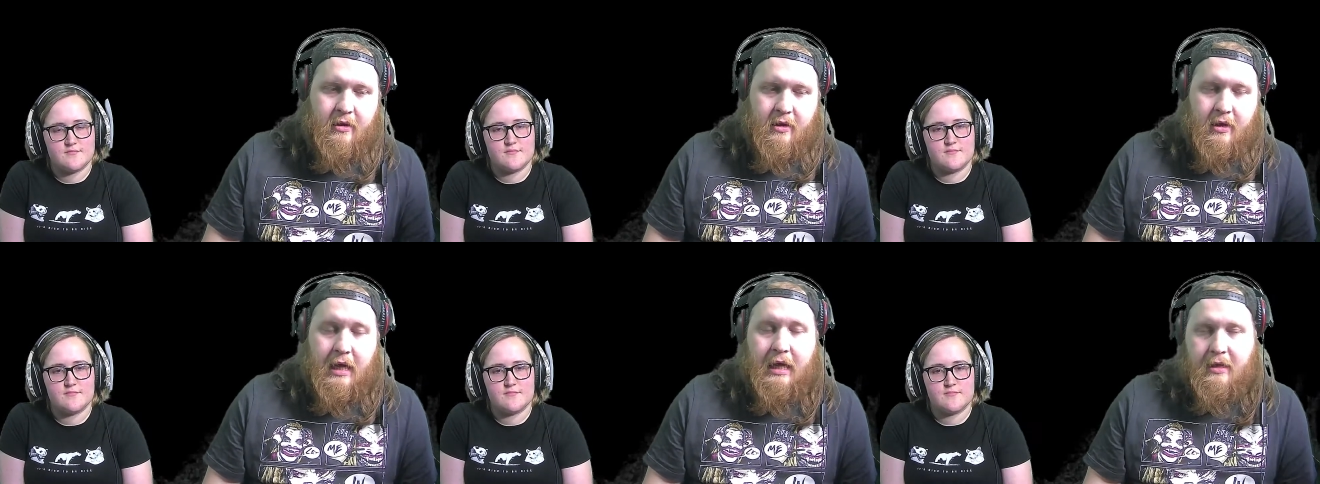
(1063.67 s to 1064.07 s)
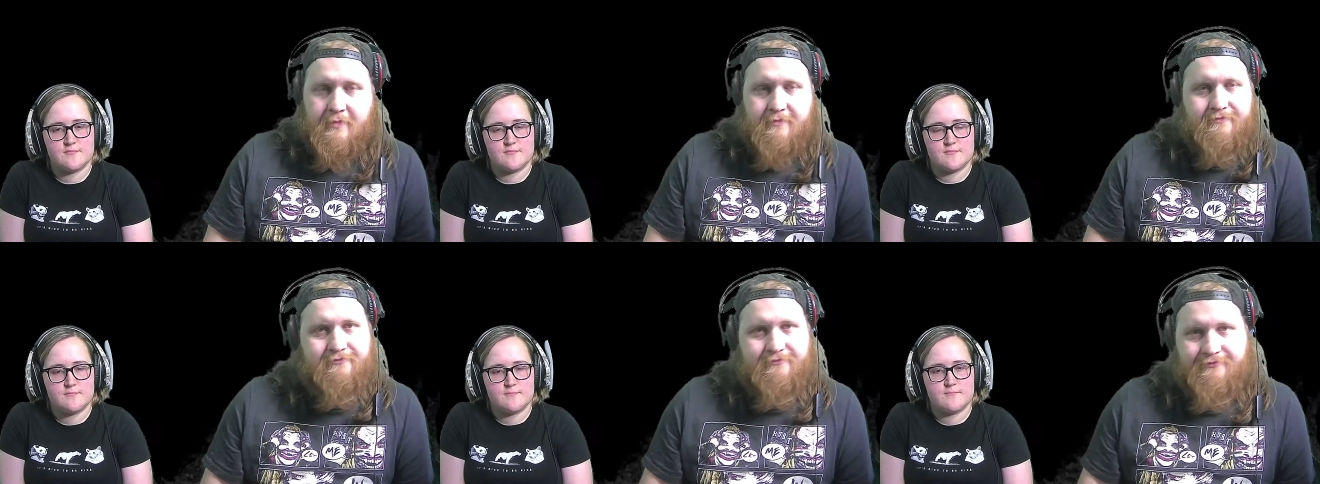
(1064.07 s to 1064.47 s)
Speaker 1: Yeah.
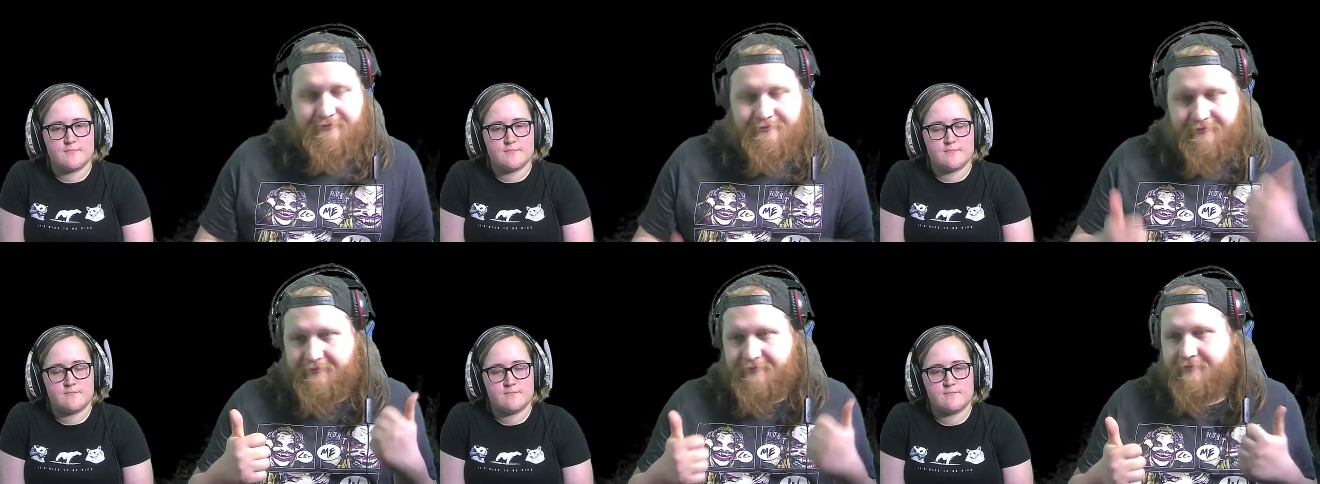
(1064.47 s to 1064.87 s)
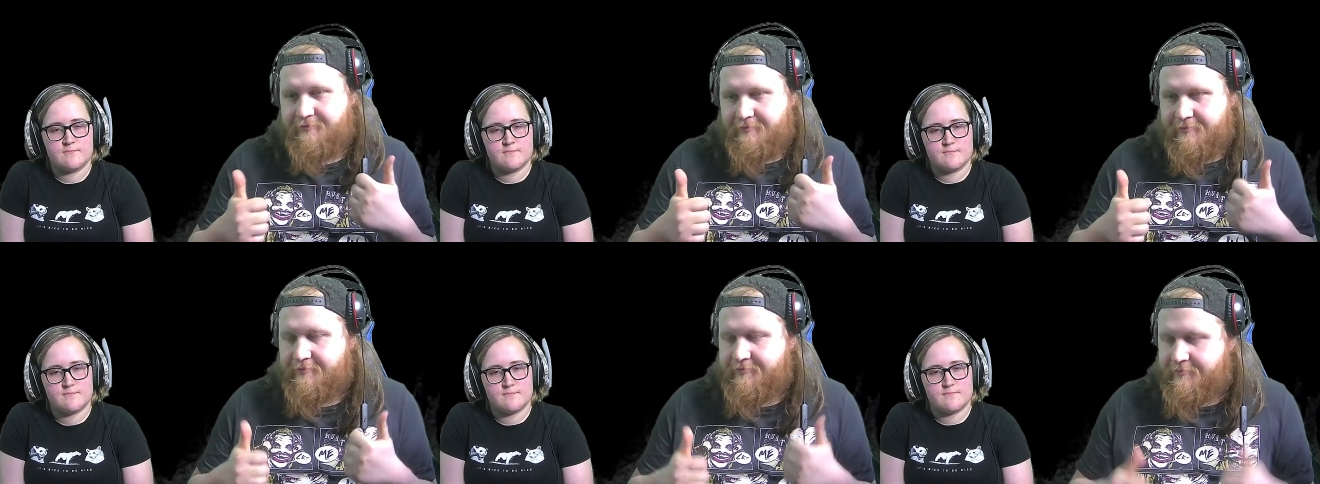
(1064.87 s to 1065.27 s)

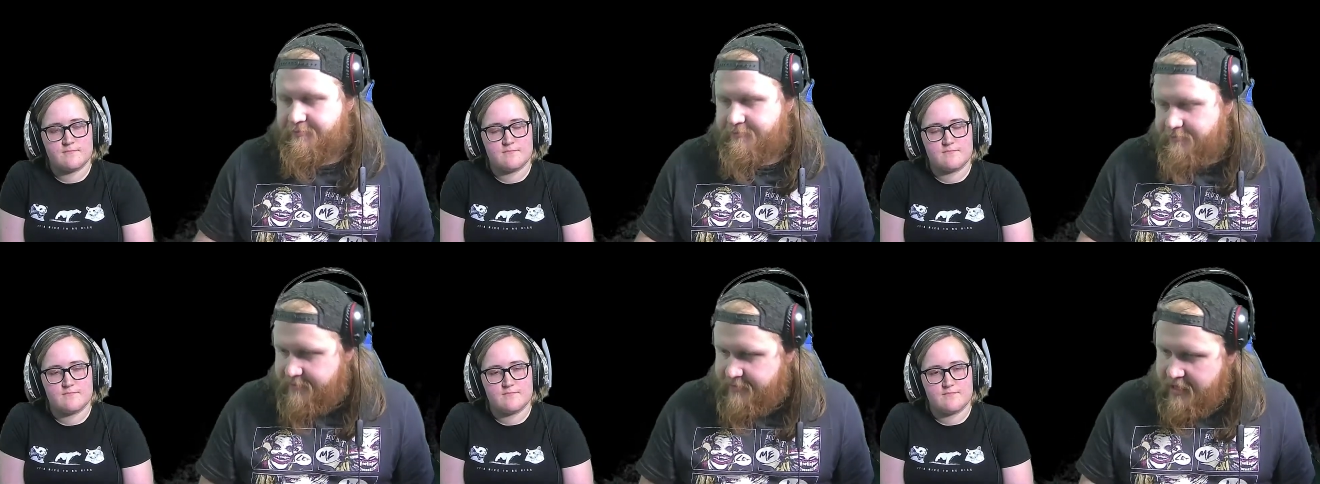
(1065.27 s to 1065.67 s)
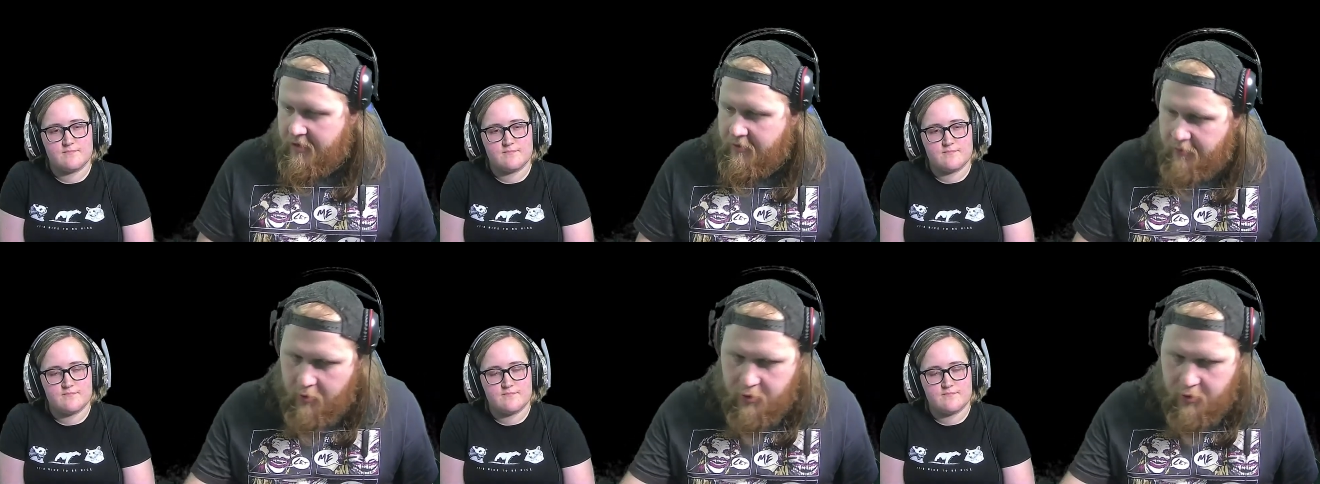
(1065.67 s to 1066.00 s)
Thank you for